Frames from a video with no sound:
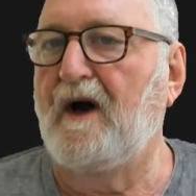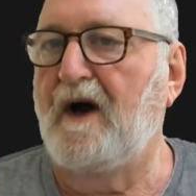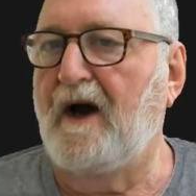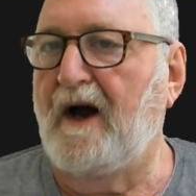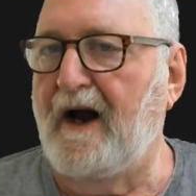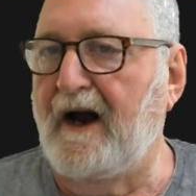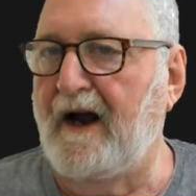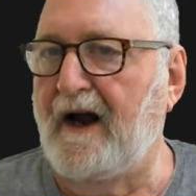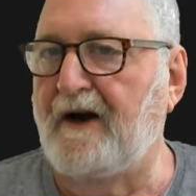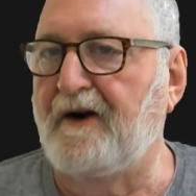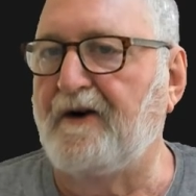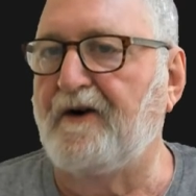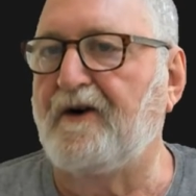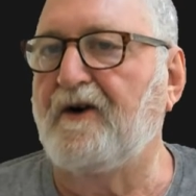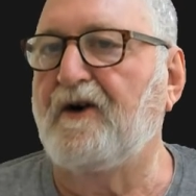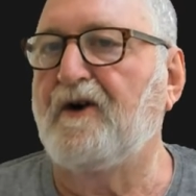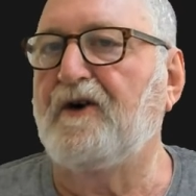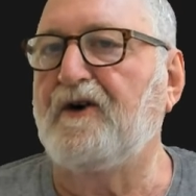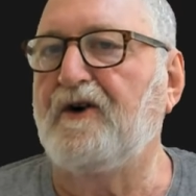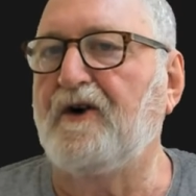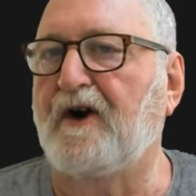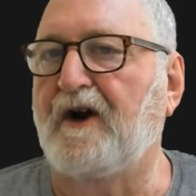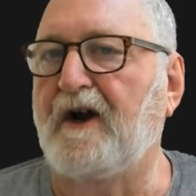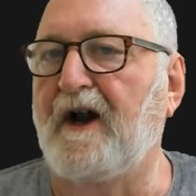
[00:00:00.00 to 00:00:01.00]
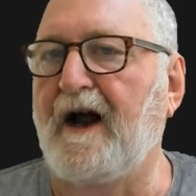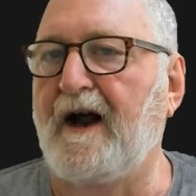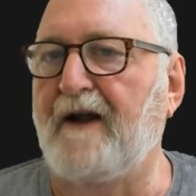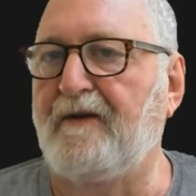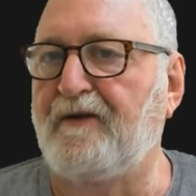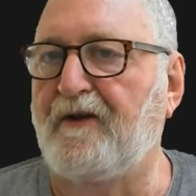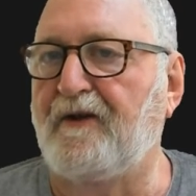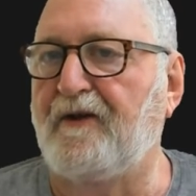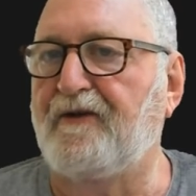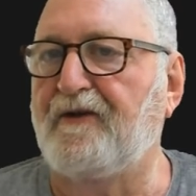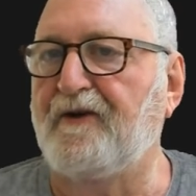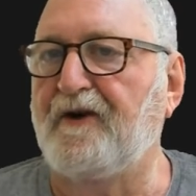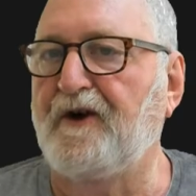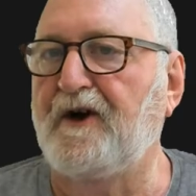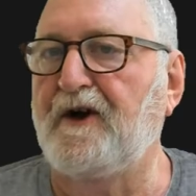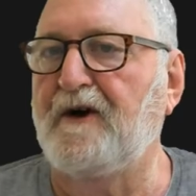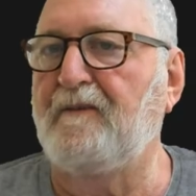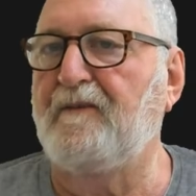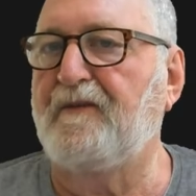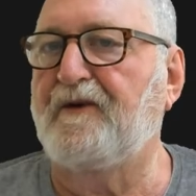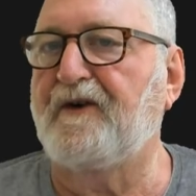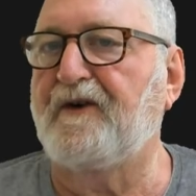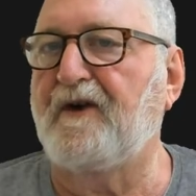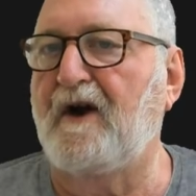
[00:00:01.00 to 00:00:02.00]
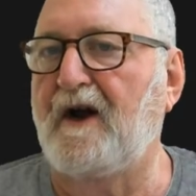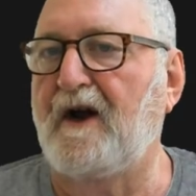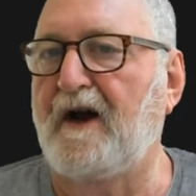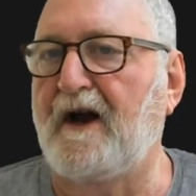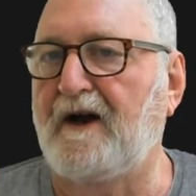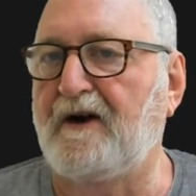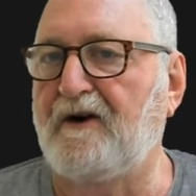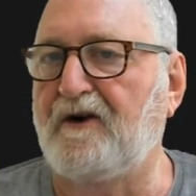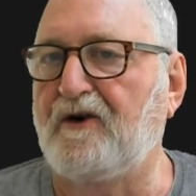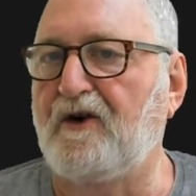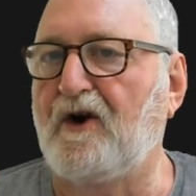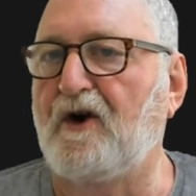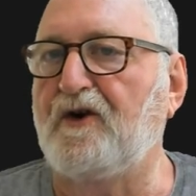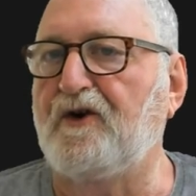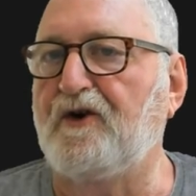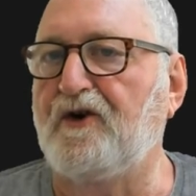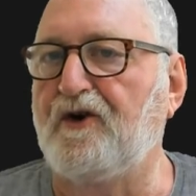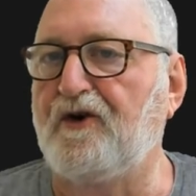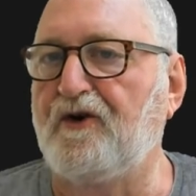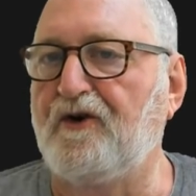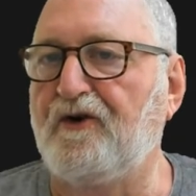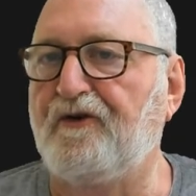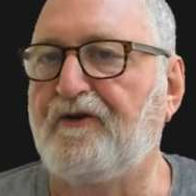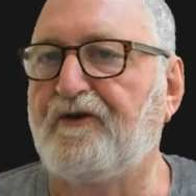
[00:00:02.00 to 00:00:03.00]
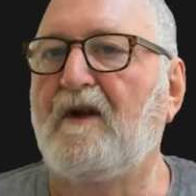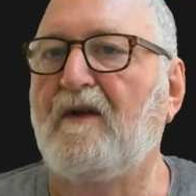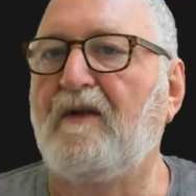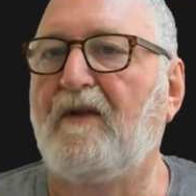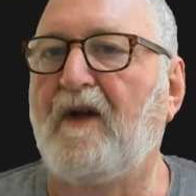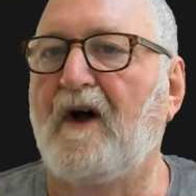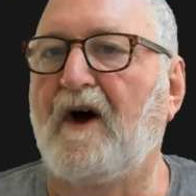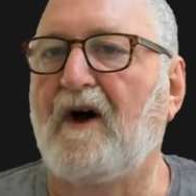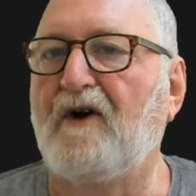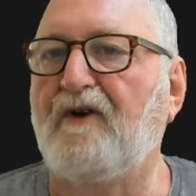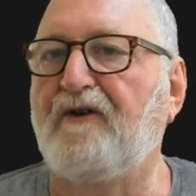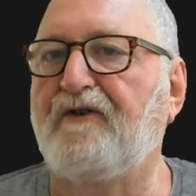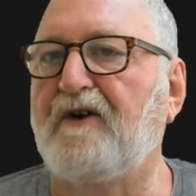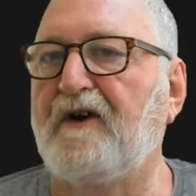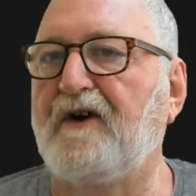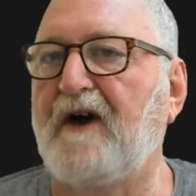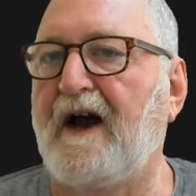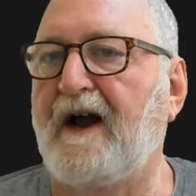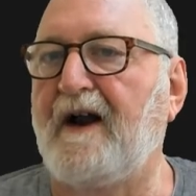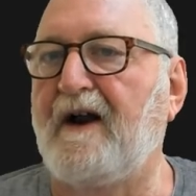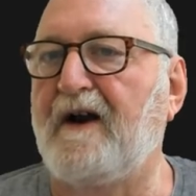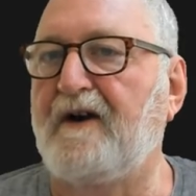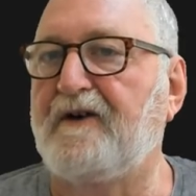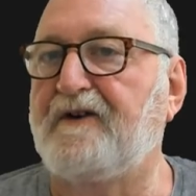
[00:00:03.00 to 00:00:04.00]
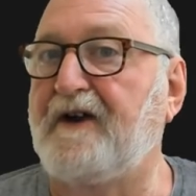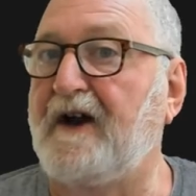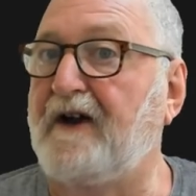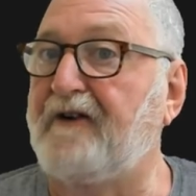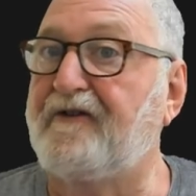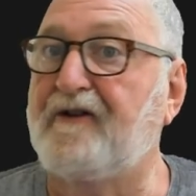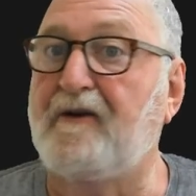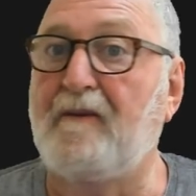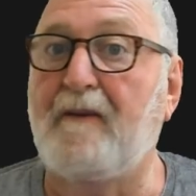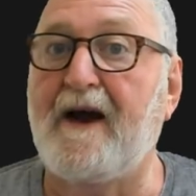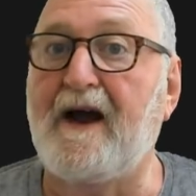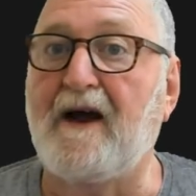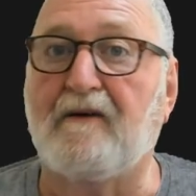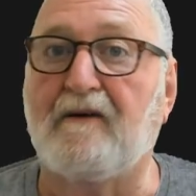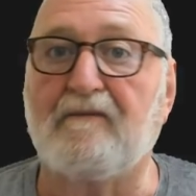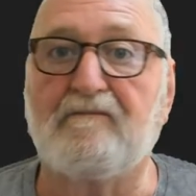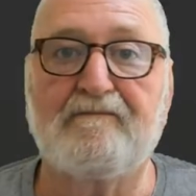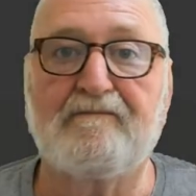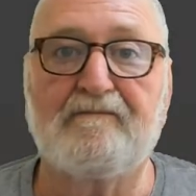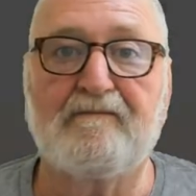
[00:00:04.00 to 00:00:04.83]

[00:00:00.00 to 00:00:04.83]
and you can add the themes and use those and test them out.